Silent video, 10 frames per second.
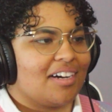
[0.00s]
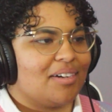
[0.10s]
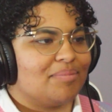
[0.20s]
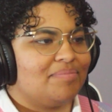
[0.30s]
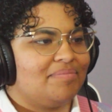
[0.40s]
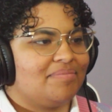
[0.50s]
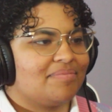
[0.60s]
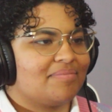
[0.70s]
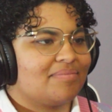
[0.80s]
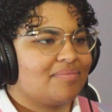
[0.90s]
come.
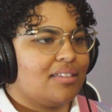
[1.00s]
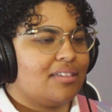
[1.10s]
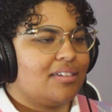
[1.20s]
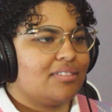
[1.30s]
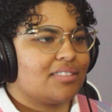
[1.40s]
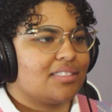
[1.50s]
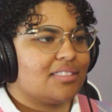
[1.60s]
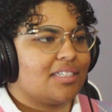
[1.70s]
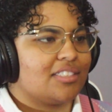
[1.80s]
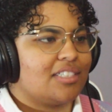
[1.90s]
I was gonna
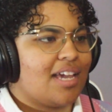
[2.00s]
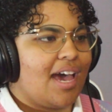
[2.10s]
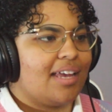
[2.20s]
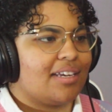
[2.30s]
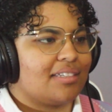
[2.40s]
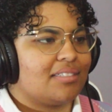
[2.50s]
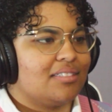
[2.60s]
say, she had it,